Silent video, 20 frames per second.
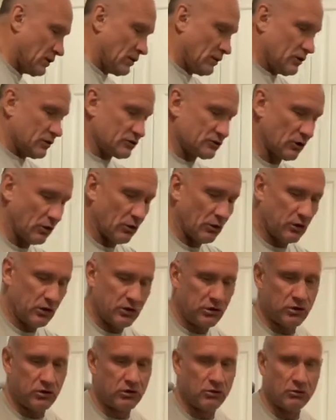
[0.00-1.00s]
So
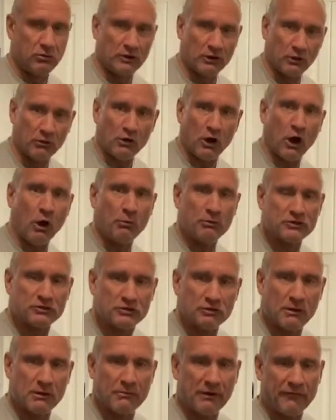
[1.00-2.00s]
we don't always
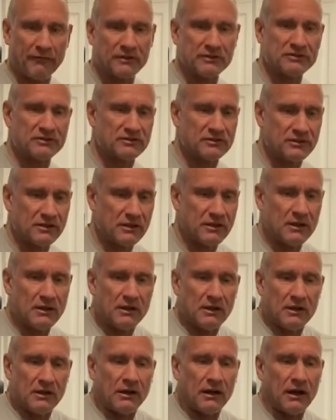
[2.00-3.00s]
do our muffins
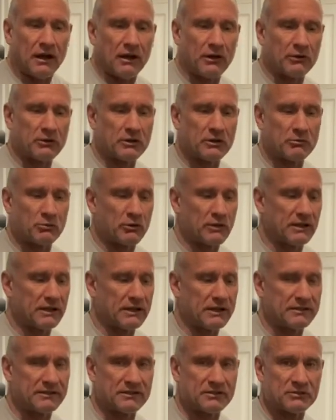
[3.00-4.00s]
uh, early in the morning
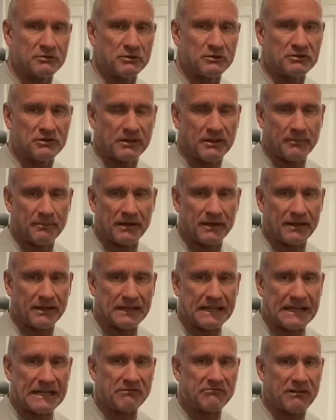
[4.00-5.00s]
like this. We usually come in
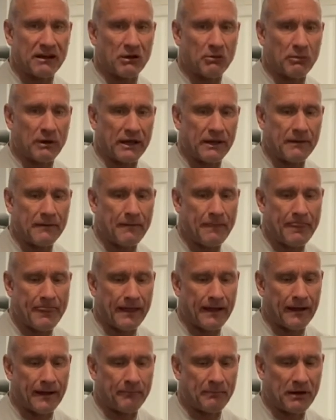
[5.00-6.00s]
and eat right away.
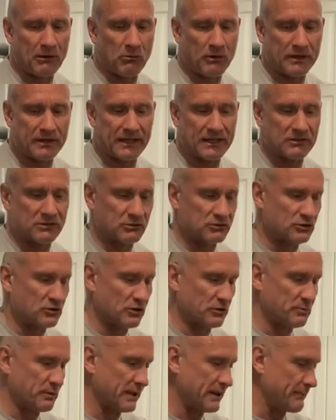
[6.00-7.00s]
Uh, but I wanted to get those
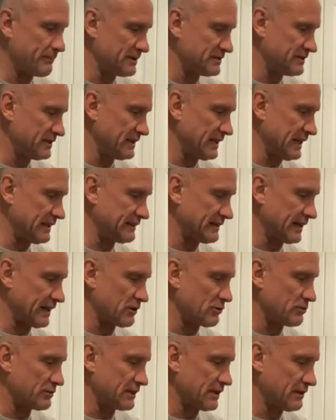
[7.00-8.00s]
cooked. We got a busy day today
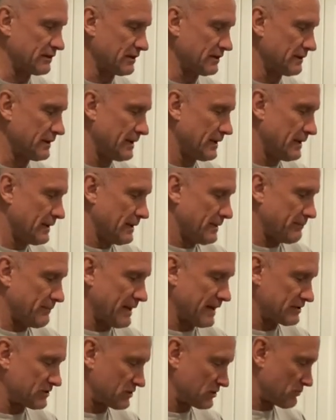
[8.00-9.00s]
going down to
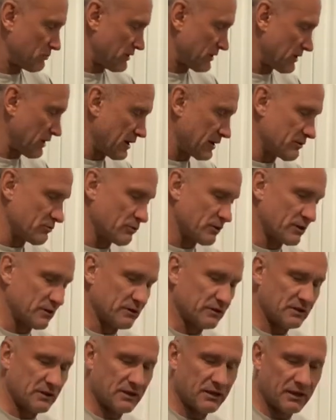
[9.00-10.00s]
Madison Square Garden,
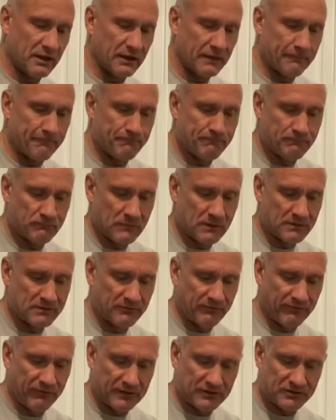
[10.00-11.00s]
working uh, some
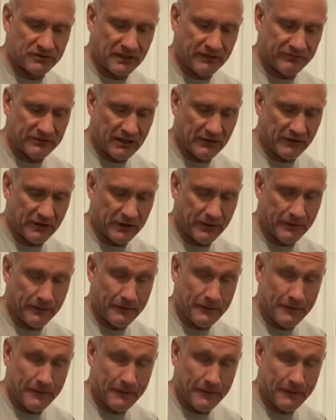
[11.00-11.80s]
fun stuff down there.